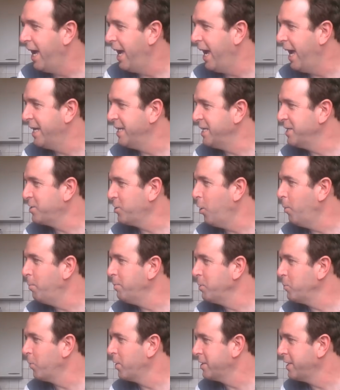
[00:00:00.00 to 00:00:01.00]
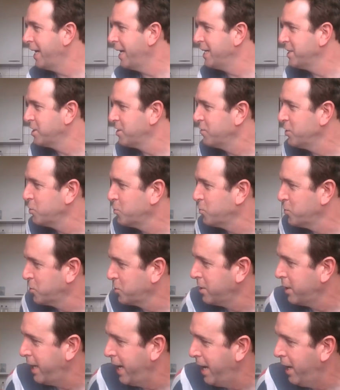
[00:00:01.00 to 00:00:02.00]
And he told me one day as if this was
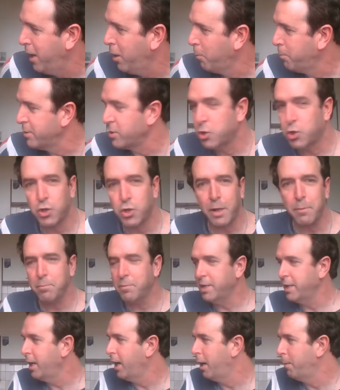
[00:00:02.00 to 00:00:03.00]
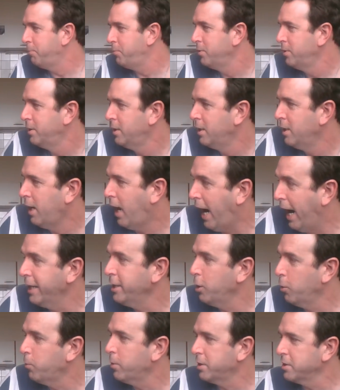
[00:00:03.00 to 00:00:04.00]
going to help and shut me up. I
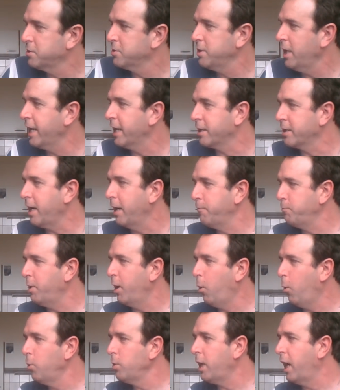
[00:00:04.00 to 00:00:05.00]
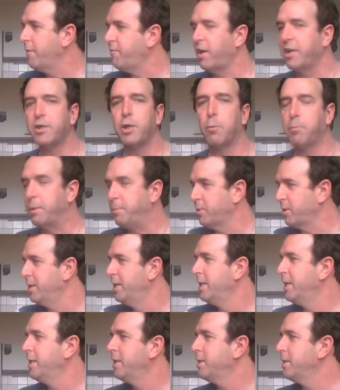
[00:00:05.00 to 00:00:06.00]
know what it's like. My whole life I know people
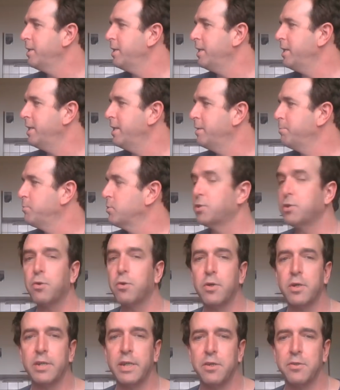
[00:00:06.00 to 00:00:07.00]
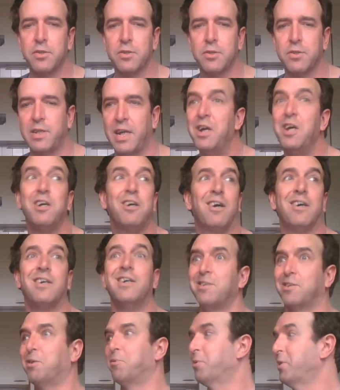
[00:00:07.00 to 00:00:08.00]
in Missouri, they used to say,
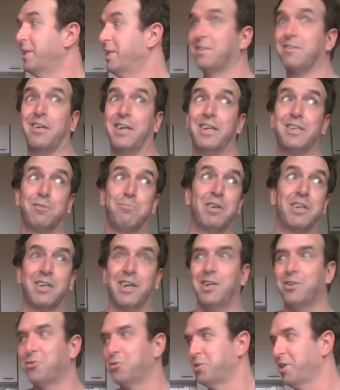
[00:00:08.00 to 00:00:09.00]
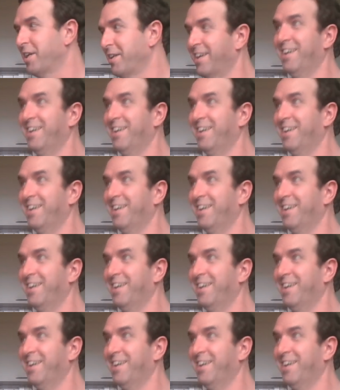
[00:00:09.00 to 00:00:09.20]
don't worry, he's not had his medication yet.